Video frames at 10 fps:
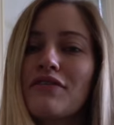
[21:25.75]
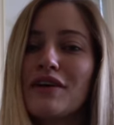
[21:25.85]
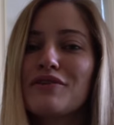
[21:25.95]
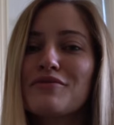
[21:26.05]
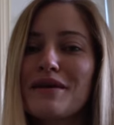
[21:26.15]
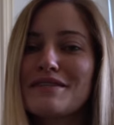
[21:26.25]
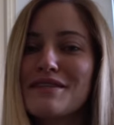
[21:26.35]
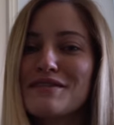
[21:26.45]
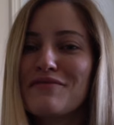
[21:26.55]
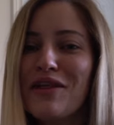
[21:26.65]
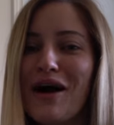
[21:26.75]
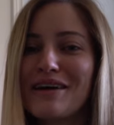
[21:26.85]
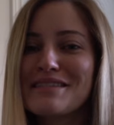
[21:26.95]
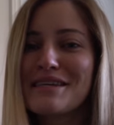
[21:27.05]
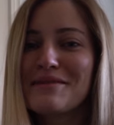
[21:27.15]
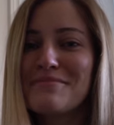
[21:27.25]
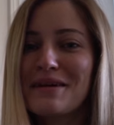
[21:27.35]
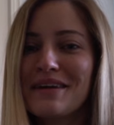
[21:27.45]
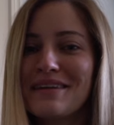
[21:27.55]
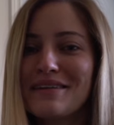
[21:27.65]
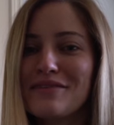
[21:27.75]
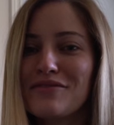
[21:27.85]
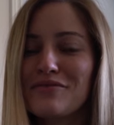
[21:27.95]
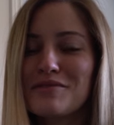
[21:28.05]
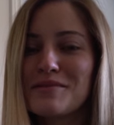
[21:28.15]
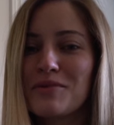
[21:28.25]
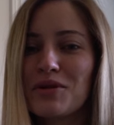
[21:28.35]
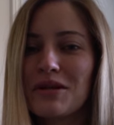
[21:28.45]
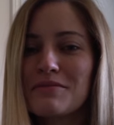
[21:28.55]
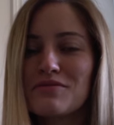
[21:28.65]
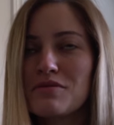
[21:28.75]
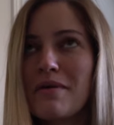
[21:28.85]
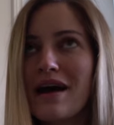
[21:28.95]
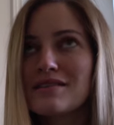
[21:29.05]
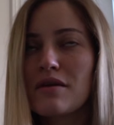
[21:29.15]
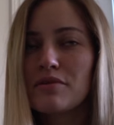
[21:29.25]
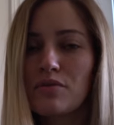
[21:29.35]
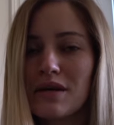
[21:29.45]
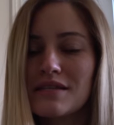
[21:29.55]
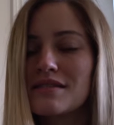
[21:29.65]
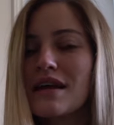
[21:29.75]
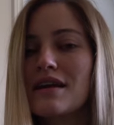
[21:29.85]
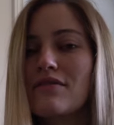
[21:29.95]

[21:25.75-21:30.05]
So I figured the rest of this vlog is gonna be from some clips from the past couple of weeks that I